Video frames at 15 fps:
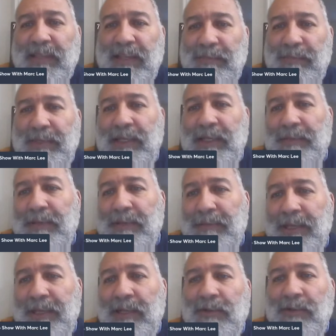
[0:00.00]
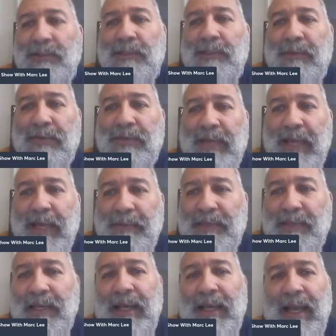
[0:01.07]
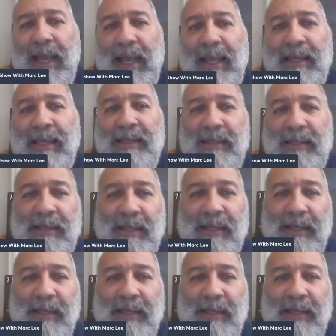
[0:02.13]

If BWP loses both games and